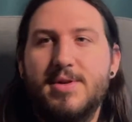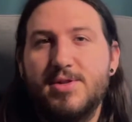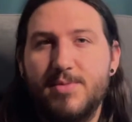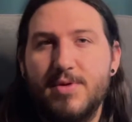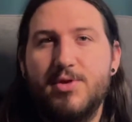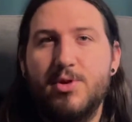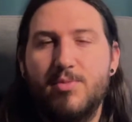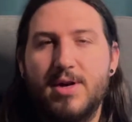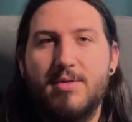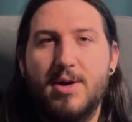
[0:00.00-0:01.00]
something for you to
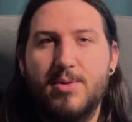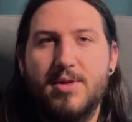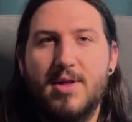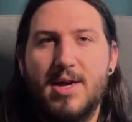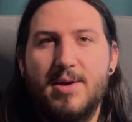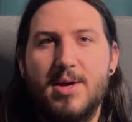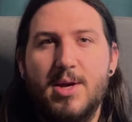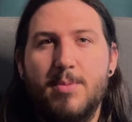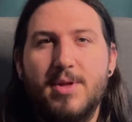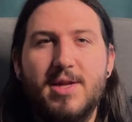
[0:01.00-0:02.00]
play around with a lot.
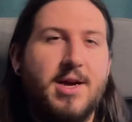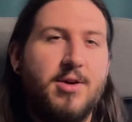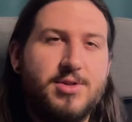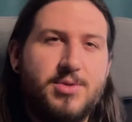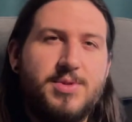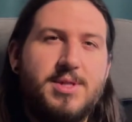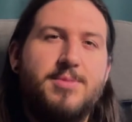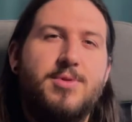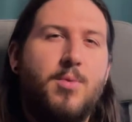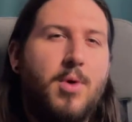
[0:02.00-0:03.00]
But then I also was
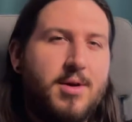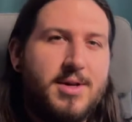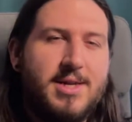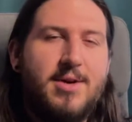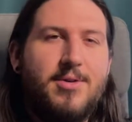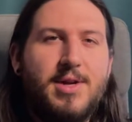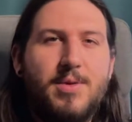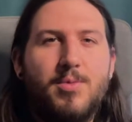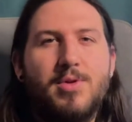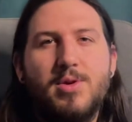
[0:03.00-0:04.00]
able to water it down
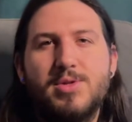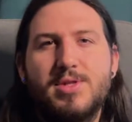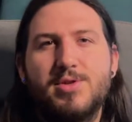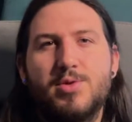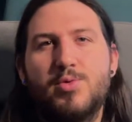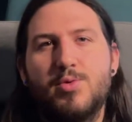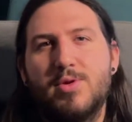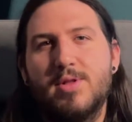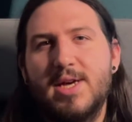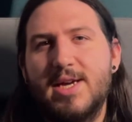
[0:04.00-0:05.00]
and really use it as a cool
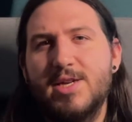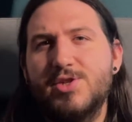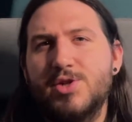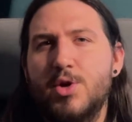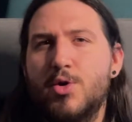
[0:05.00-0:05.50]
glaze